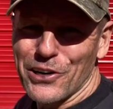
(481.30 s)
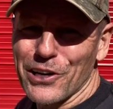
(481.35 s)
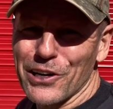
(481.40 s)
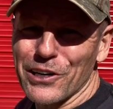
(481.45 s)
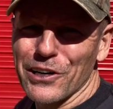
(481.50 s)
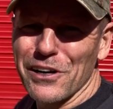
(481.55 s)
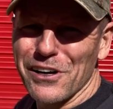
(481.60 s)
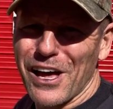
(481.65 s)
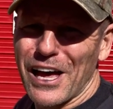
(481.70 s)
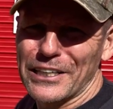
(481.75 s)
gonna
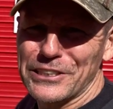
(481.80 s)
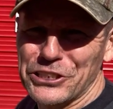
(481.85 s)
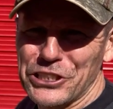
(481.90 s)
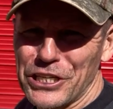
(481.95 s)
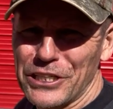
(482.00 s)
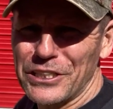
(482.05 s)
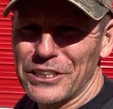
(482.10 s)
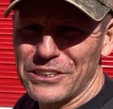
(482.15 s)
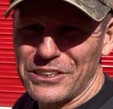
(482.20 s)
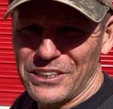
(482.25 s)
look like
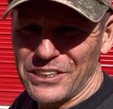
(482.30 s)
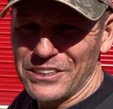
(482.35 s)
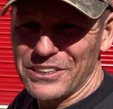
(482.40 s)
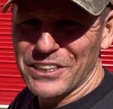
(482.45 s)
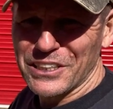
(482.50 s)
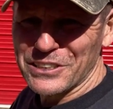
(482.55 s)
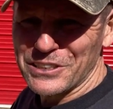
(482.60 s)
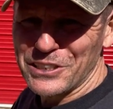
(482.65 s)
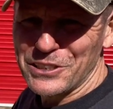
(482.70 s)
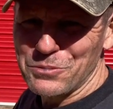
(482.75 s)
geniuses
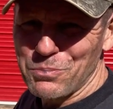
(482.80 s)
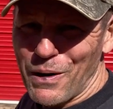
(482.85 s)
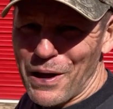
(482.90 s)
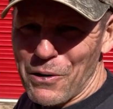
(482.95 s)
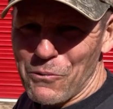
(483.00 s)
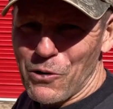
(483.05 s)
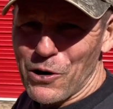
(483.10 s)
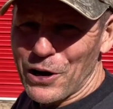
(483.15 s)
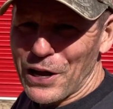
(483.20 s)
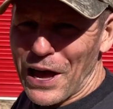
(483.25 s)
because this
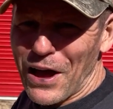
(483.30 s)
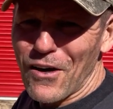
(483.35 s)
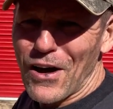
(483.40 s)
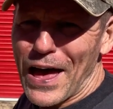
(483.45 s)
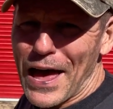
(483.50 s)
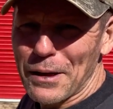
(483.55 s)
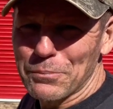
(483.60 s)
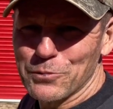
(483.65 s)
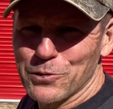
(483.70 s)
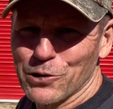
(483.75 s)
might work out
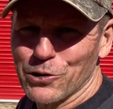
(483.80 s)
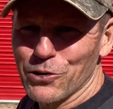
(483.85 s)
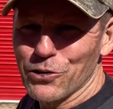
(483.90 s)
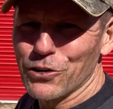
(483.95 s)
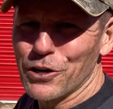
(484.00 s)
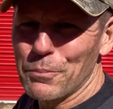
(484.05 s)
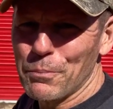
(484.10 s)
absolutely